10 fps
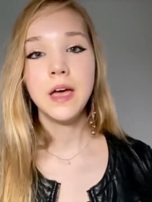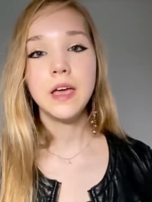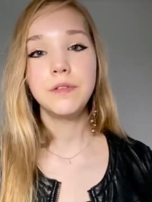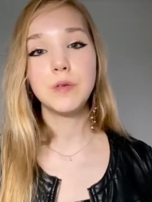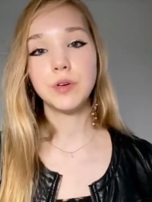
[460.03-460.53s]

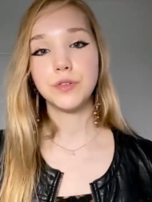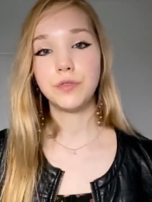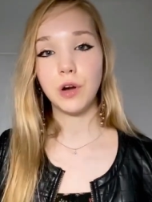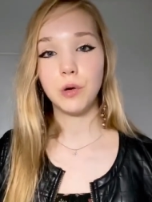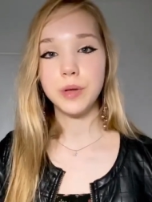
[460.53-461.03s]
If you want to
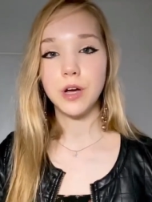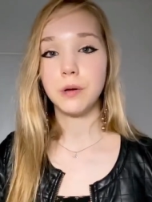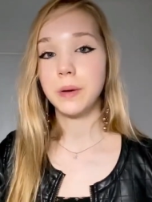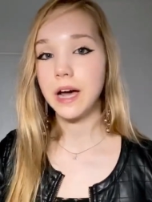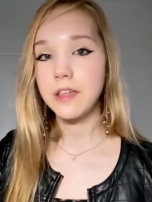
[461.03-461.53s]
follow me on
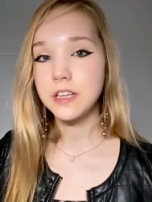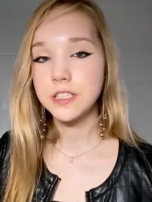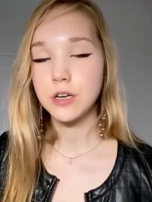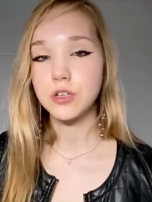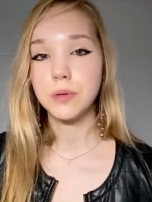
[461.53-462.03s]
my other
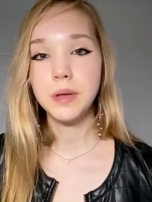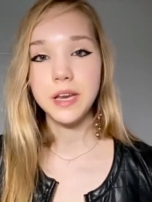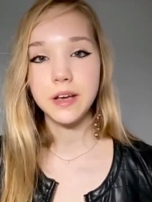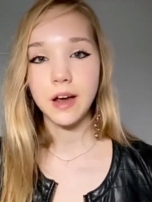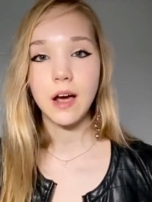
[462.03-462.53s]
social
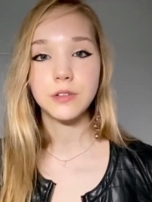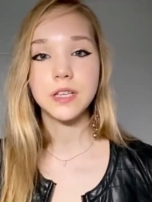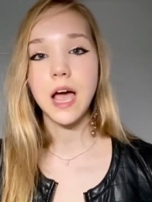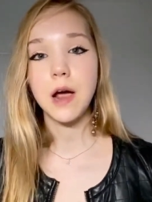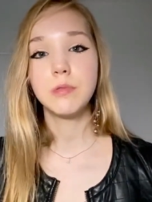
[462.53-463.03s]
media accounts,
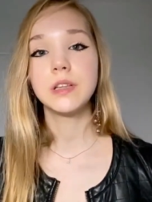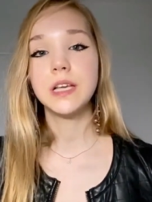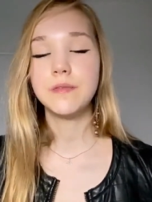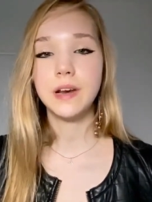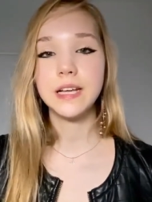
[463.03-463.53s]
I will
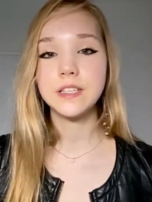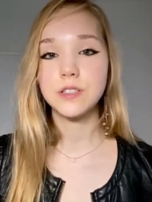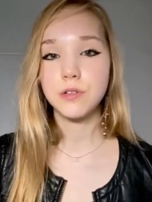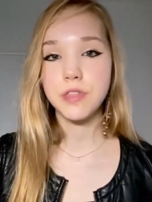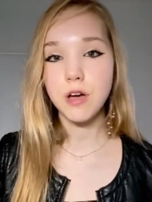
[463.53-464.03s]
leave links
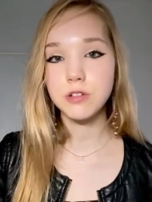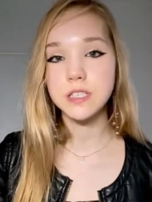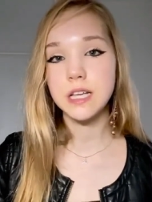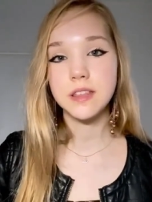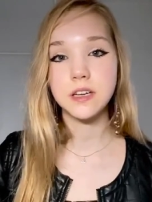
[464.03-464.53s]
to those
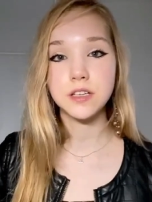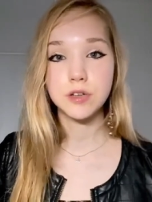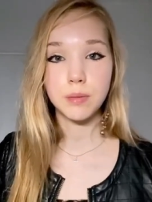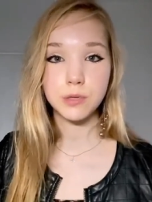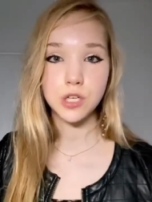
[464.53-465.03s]
in the
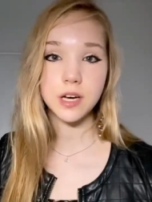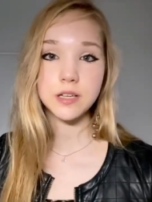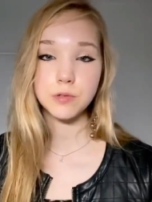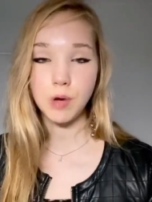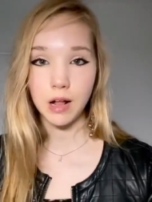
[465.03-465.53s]
description
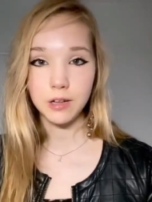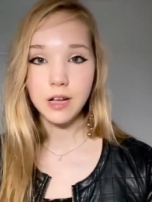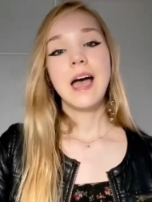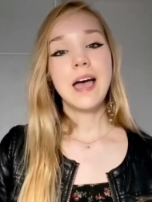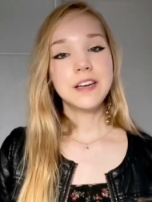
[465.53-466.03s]
as well.
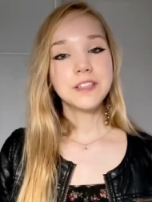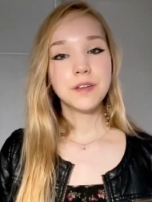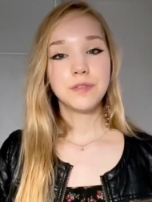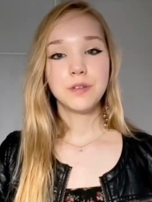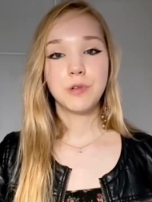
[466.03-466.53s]
And
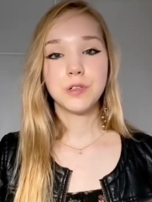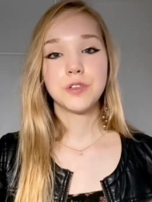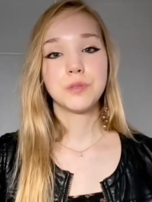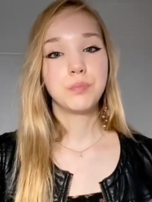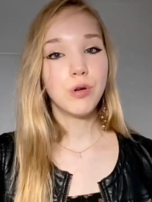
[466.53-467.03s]
if you want to
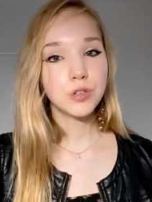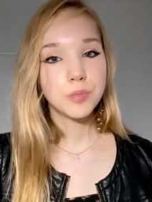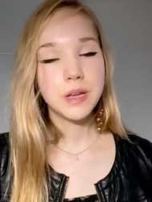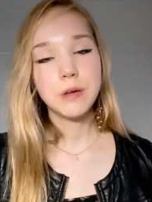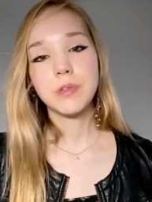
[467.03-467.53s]
support
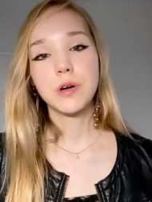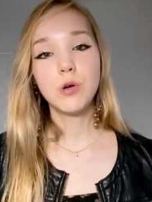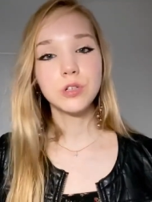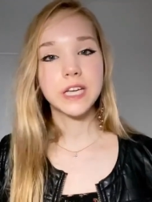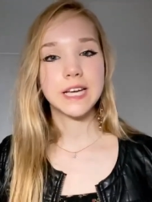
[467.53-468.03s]
me with the
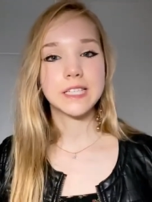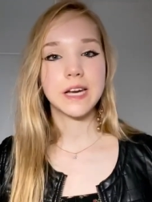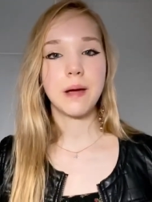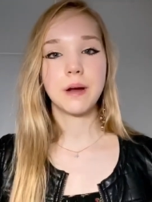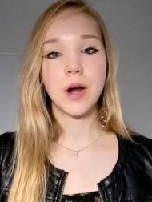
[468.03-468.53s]
court case
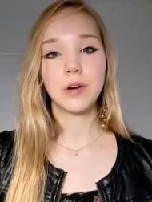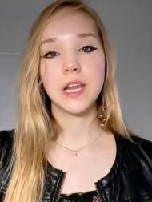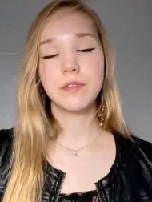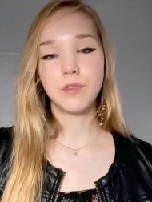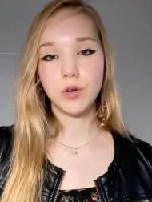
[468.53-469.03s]
that I'm
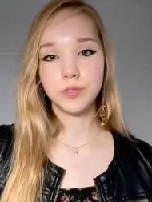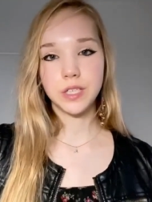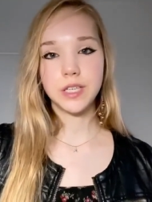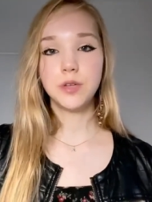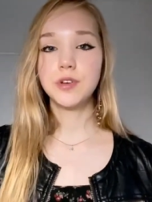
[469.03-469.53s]
currently involved
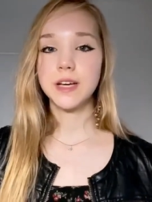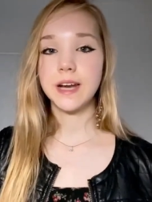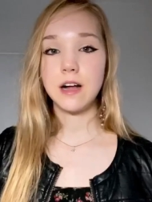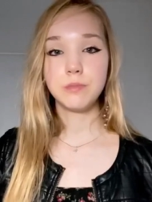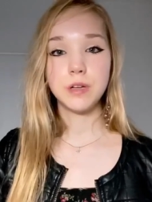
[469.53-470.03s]
in, you can
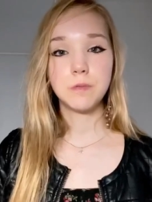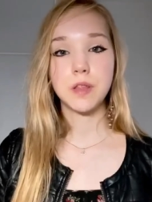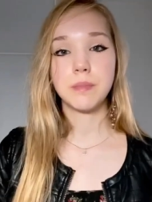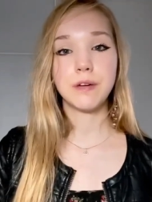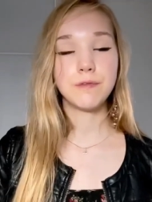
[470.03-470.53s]
help me
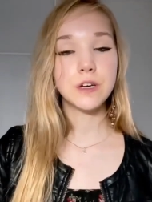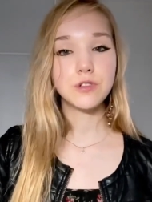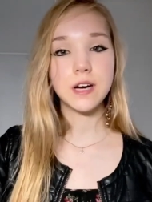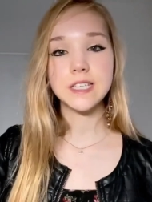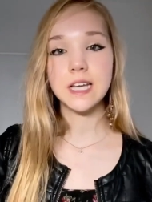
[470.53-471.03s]
with my
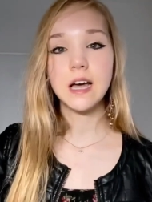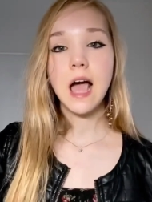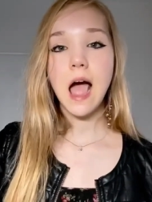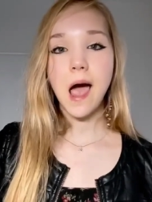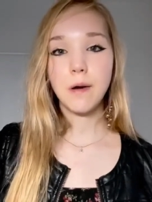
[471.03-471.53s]
fundraiser.
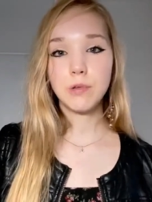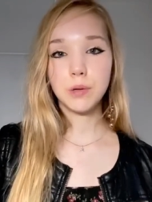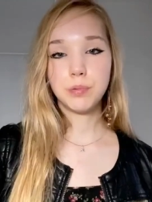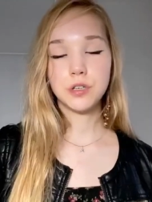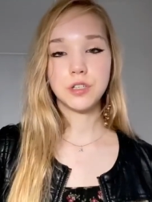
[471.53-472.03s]
I will
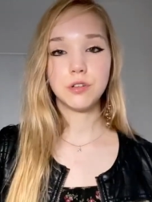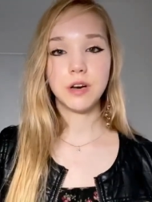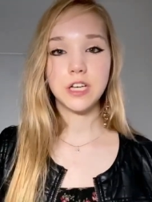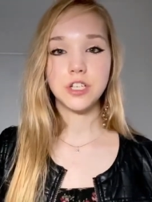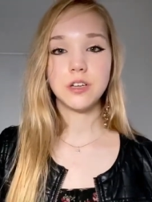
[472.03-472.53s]
put
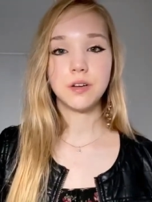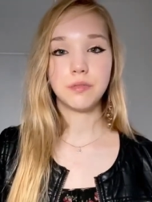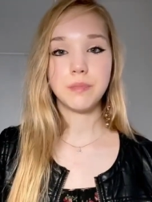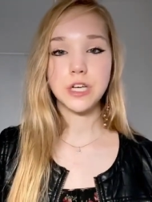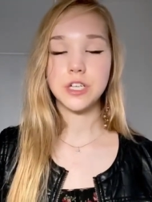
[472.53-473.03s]
donation
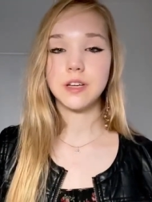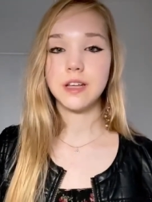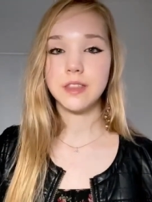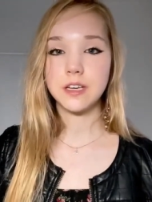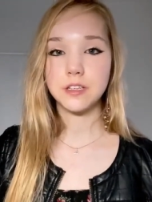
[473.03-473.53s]
information
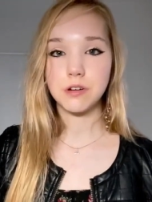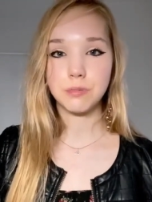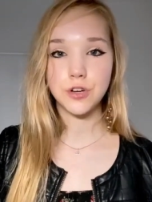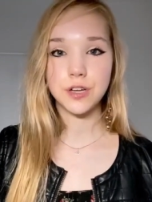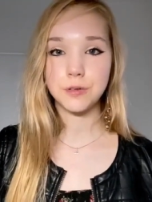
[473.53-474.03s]
in the
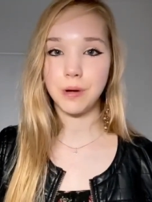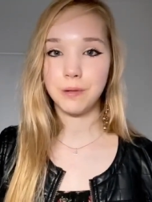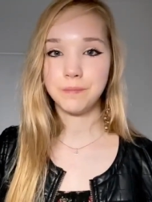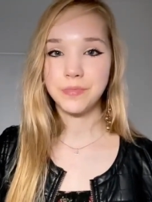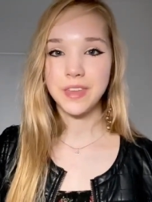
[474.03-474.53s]
description as well.